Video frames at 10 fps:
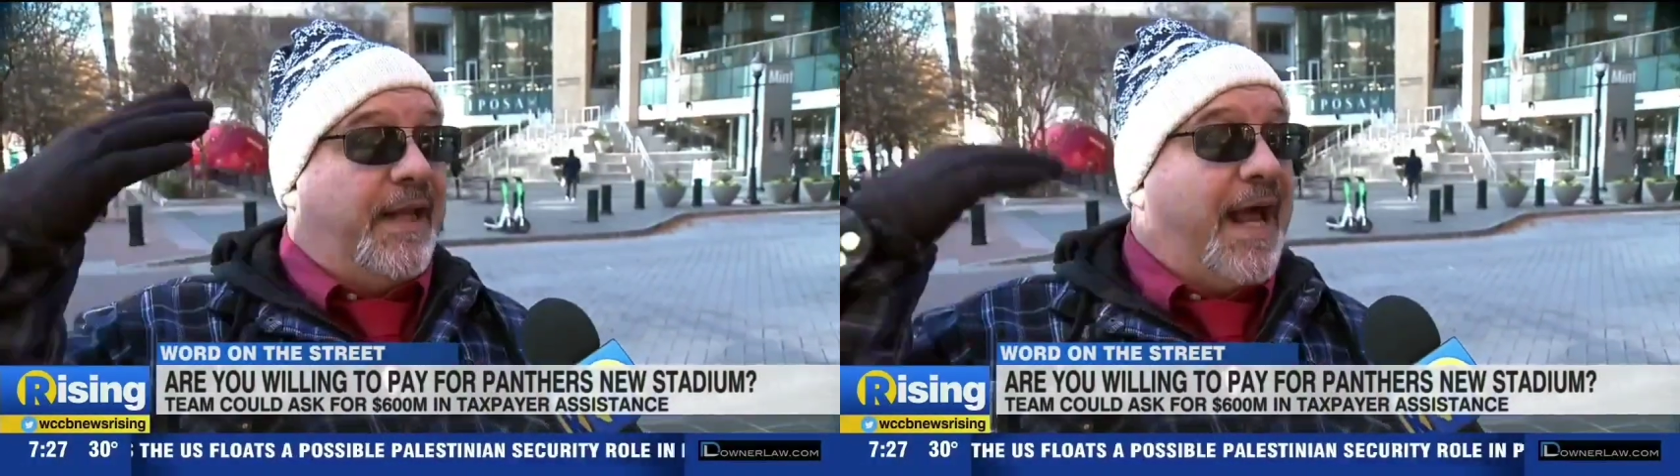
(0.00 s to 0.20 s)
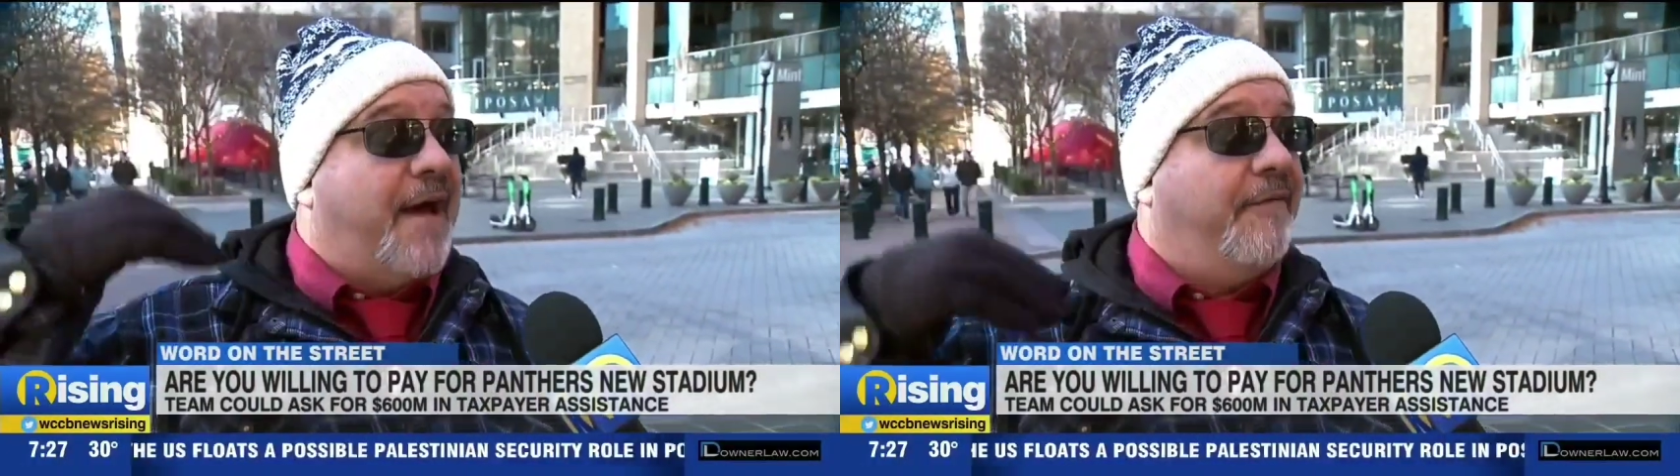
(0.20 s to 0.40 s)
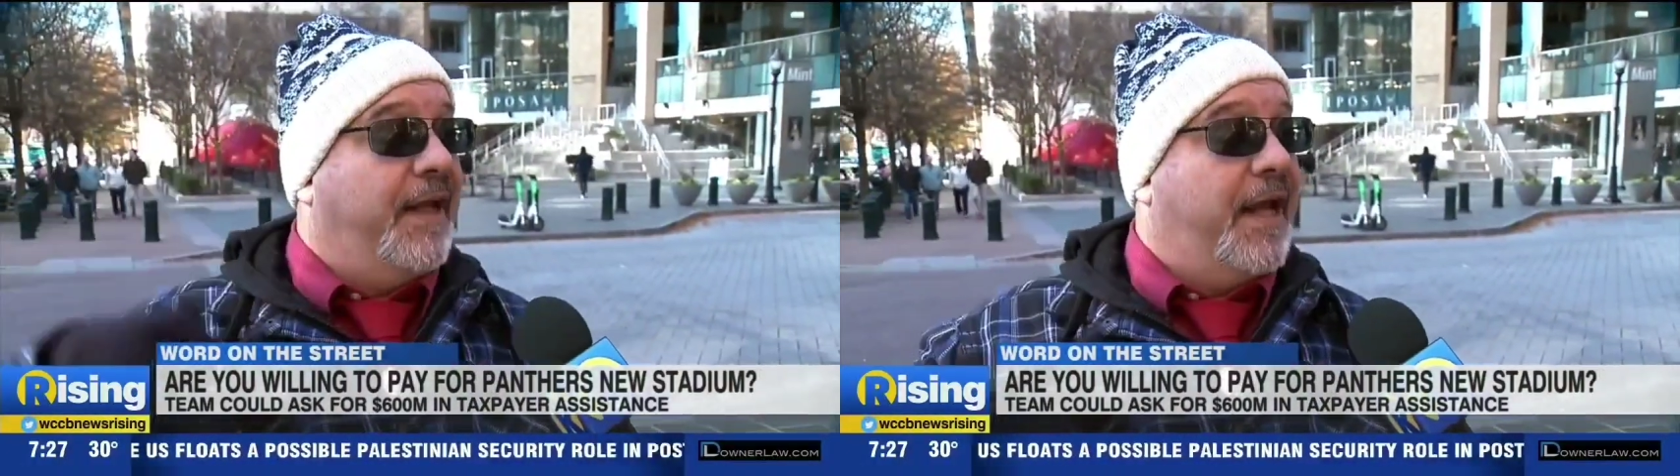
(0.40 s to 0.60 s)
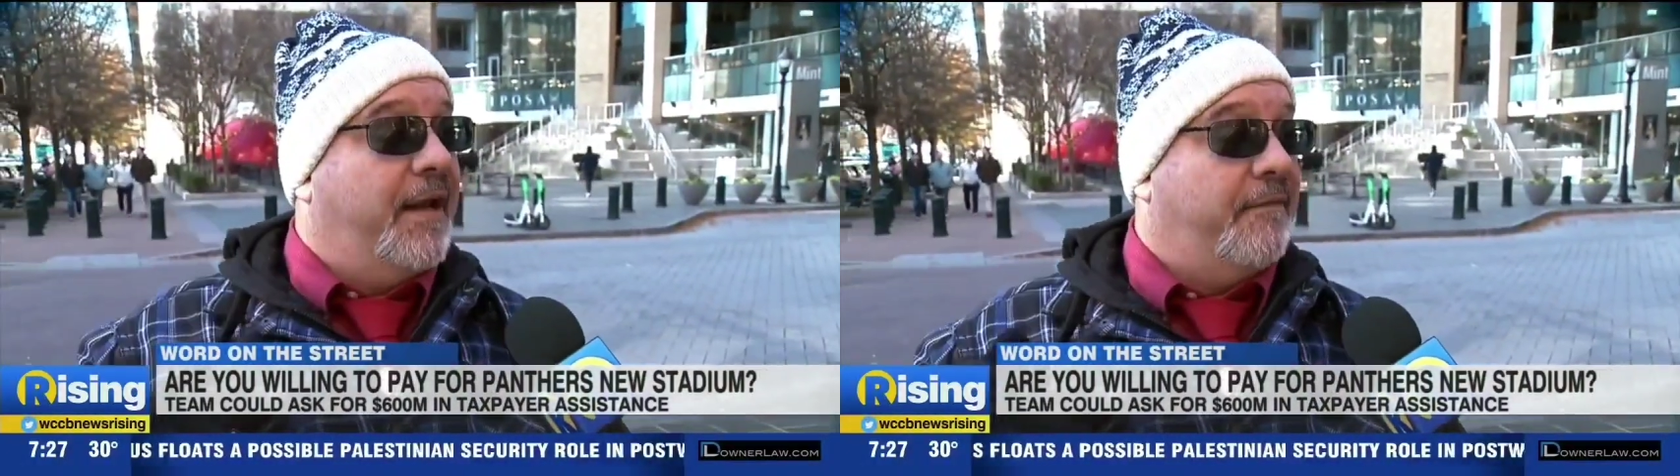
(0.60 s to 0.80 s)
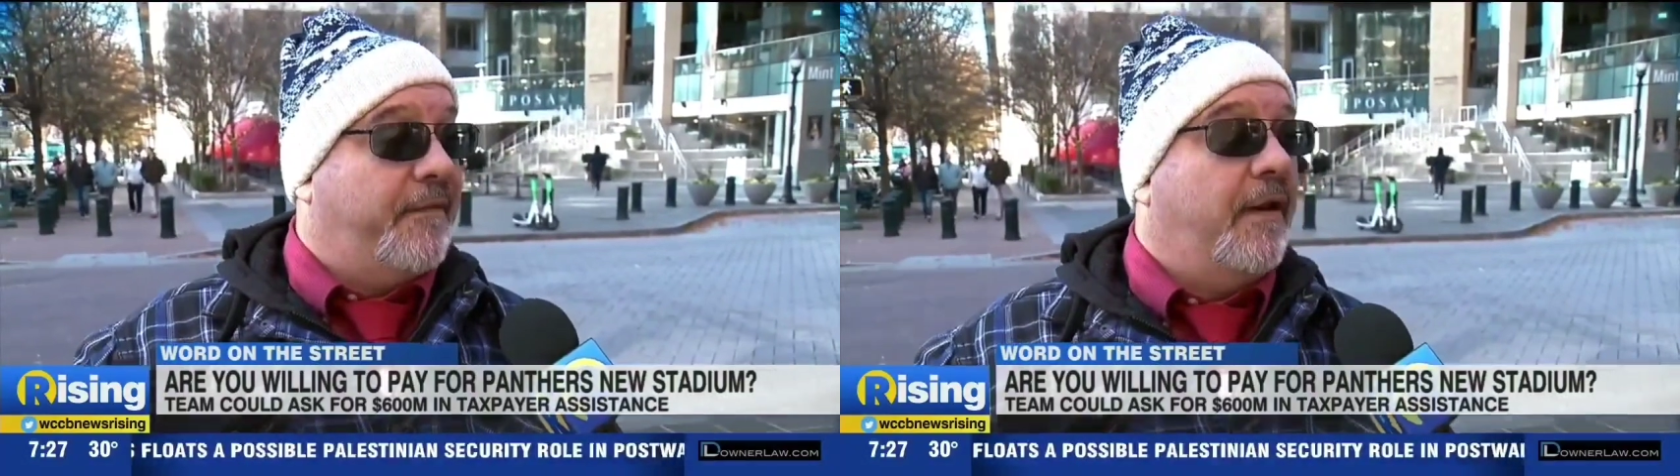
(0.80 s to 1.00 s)
that having the
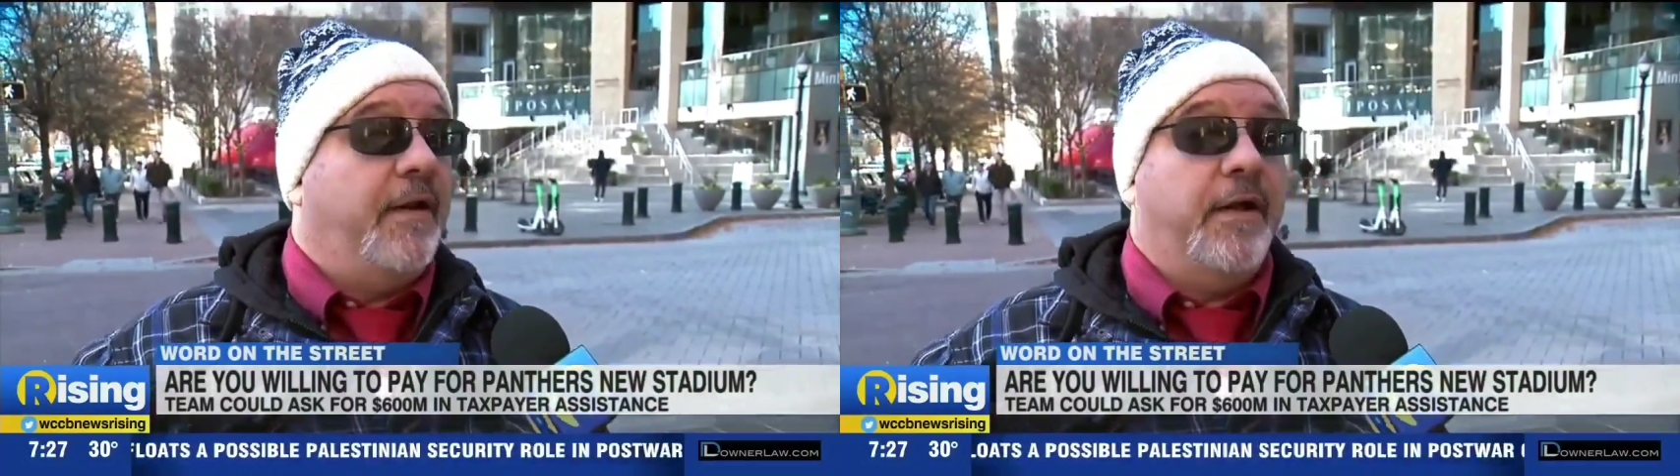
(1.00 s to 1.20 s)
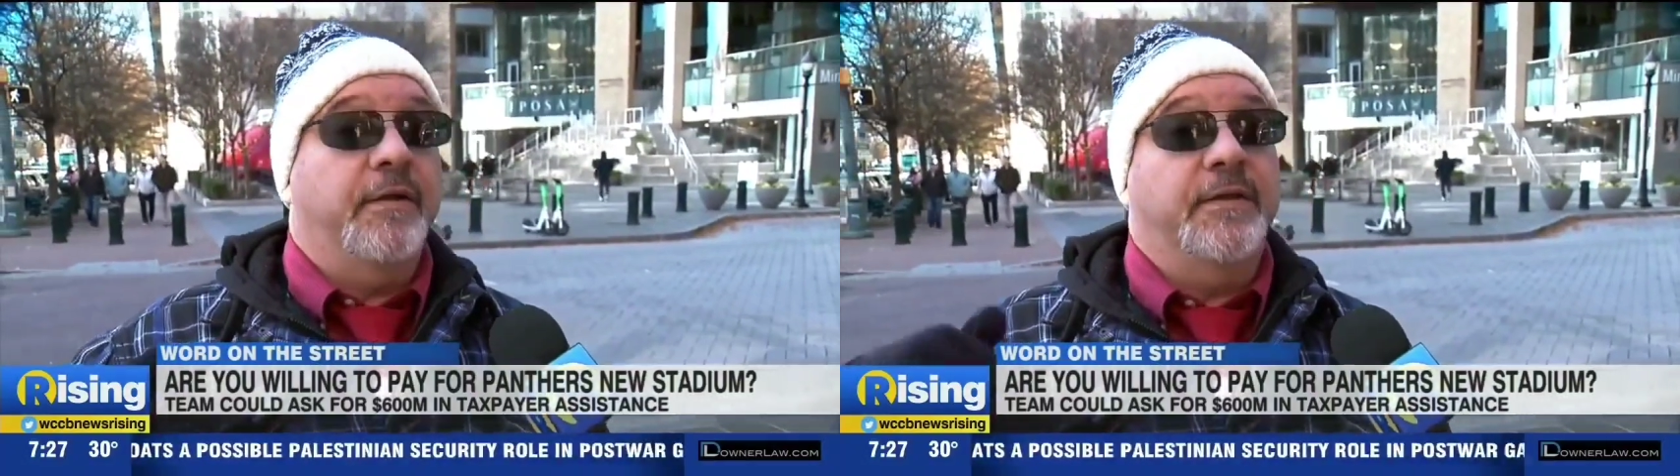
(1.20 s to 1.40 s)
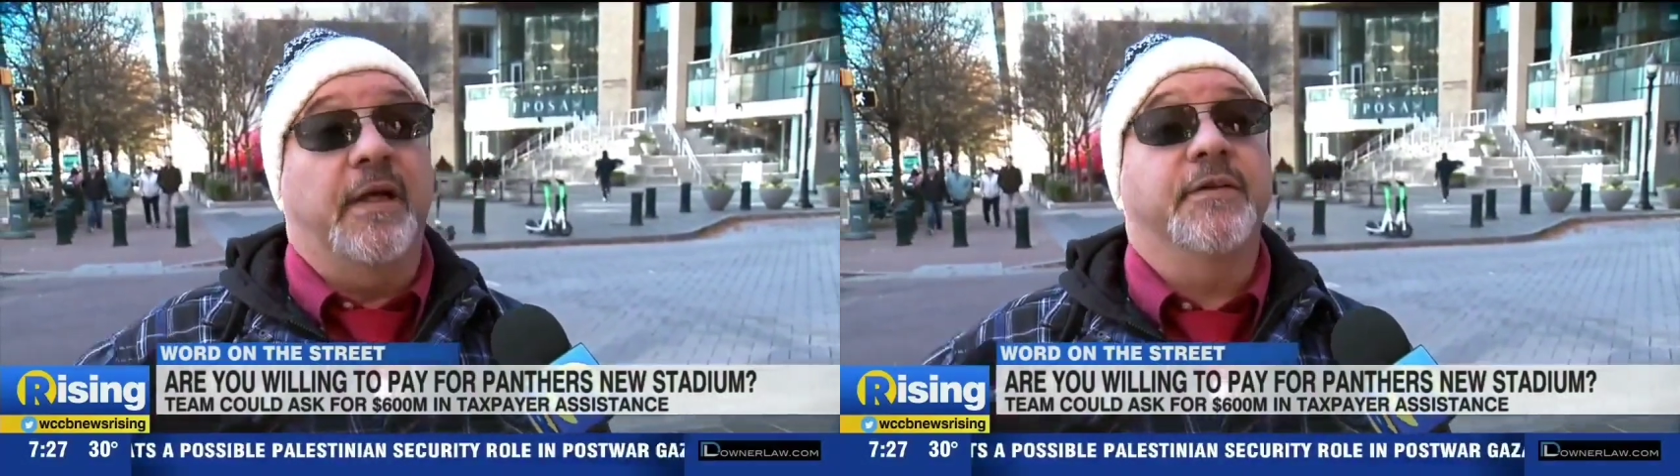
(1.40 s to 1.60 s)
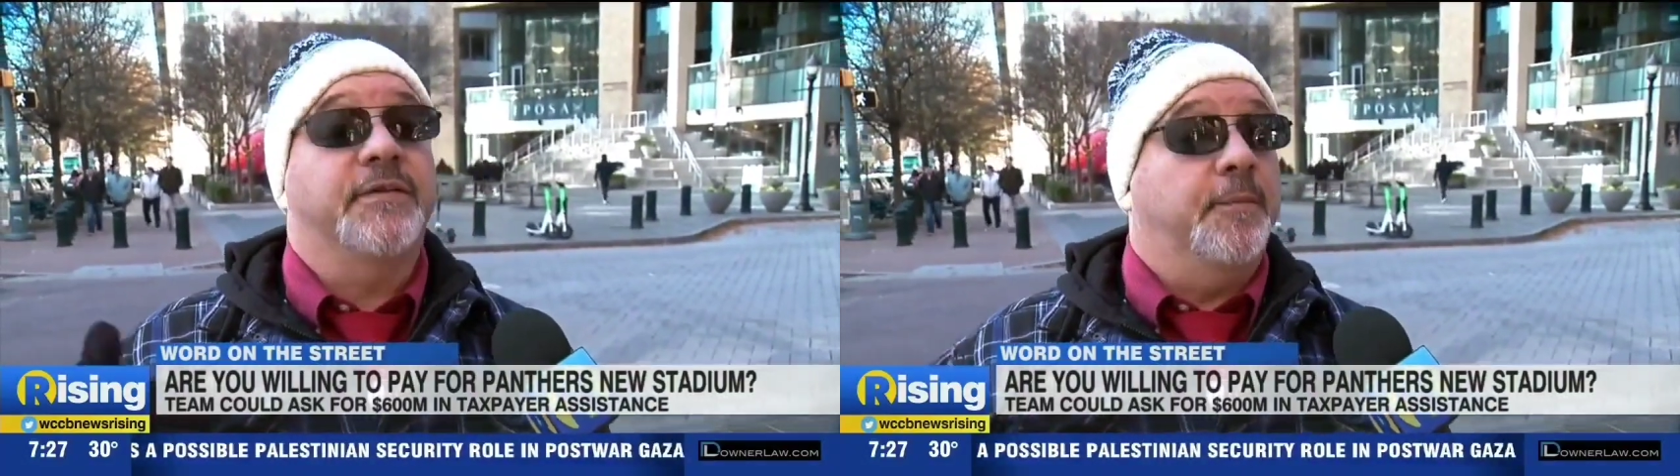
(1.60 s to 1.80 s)
NFL here does